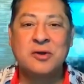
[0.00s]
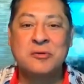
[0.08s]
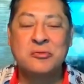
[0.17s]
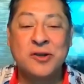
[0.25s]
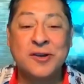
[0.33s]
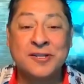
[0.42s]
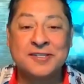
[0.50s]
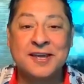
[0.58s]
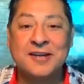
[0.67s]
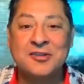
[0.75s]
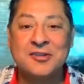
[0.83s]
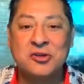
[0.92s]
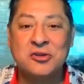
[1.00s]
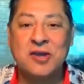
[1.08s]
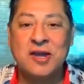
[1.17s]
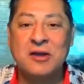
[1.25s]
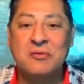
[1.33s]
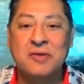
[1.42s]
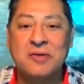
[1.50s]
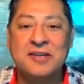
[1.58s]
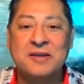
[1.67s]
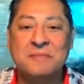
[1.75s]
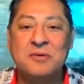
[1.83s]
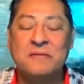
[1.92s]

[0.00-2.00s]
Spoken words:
That's why we're excited to show you how we can help